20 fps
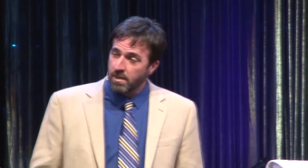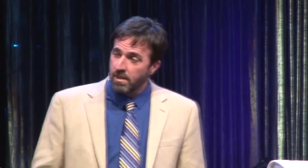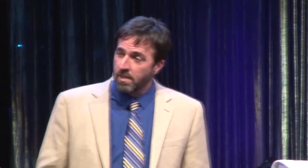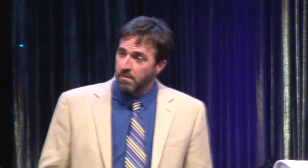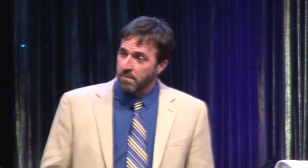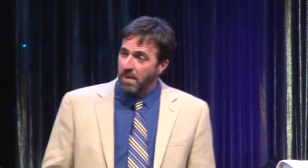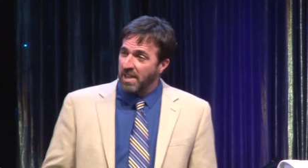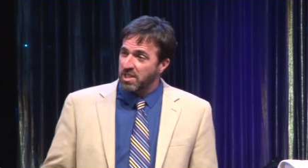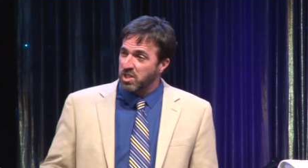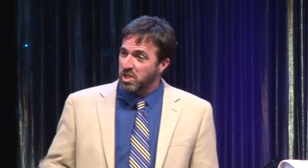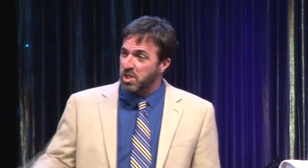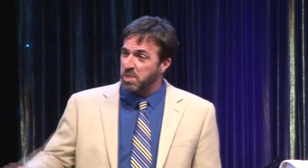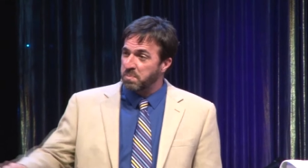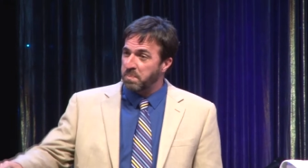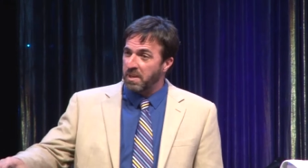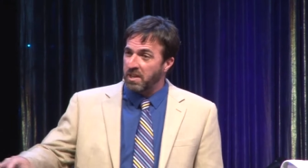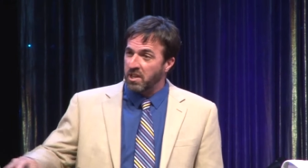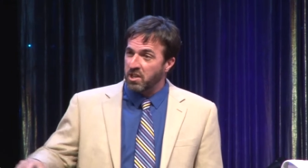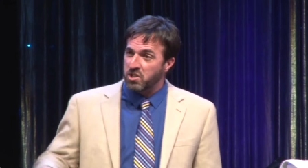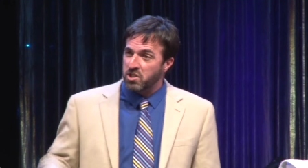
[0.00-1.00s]
My
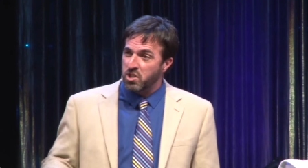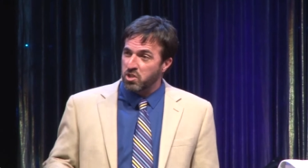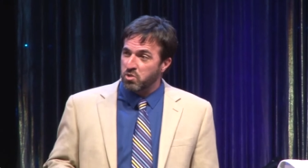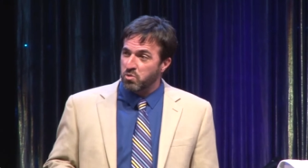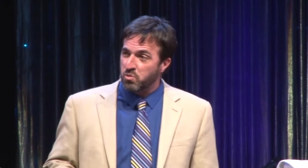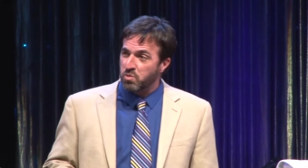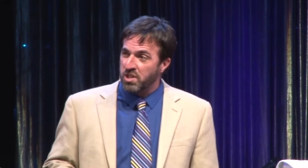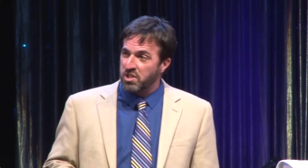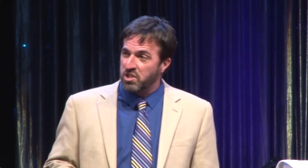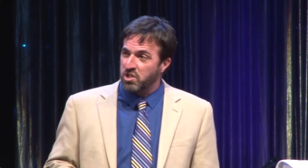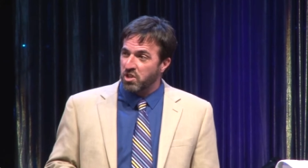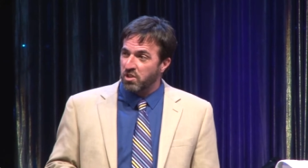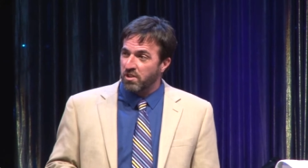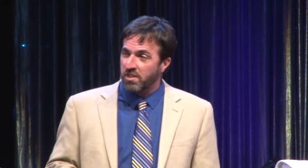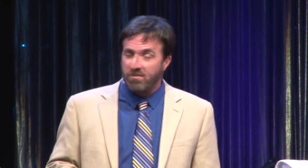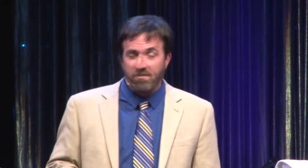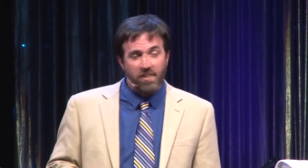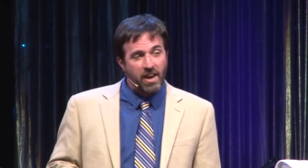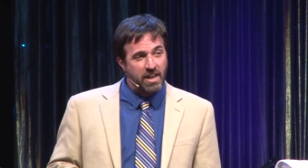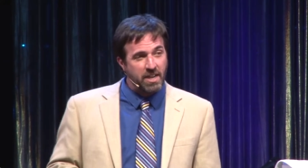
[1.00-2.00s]
spinach is richer in
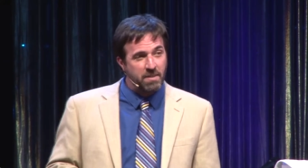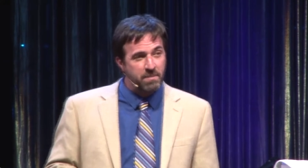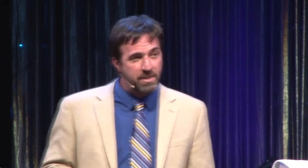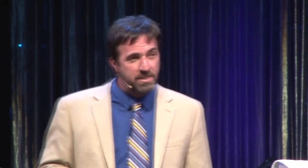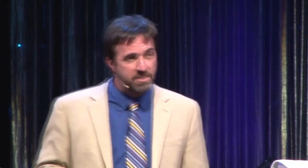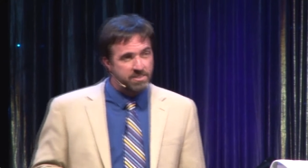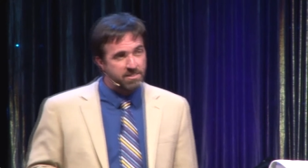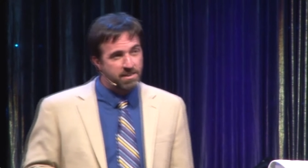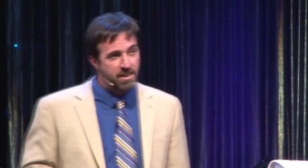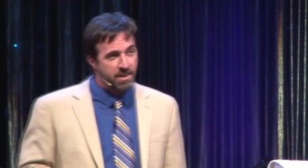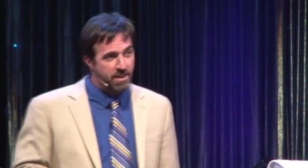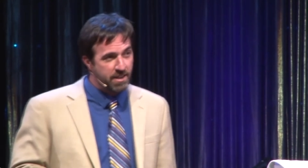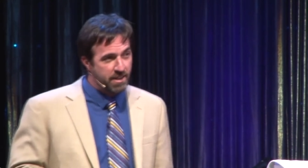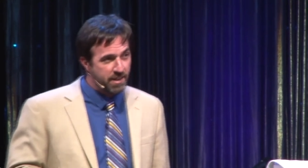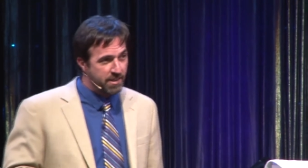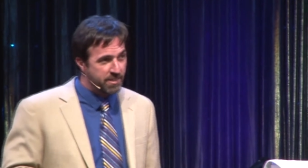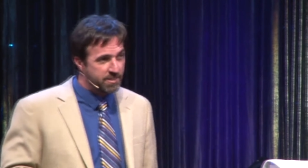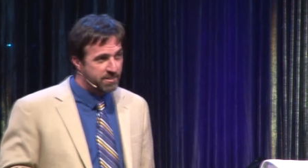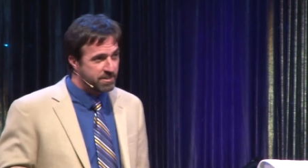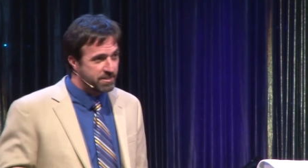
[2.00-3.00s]
vitamins than
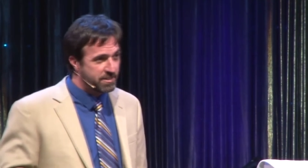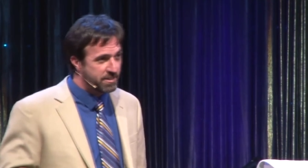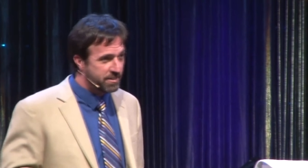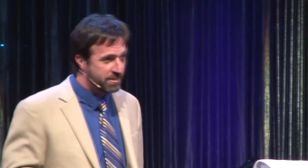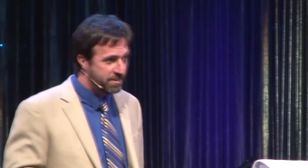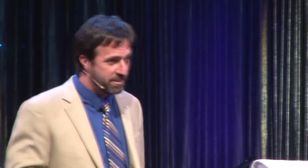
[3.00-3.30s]
his.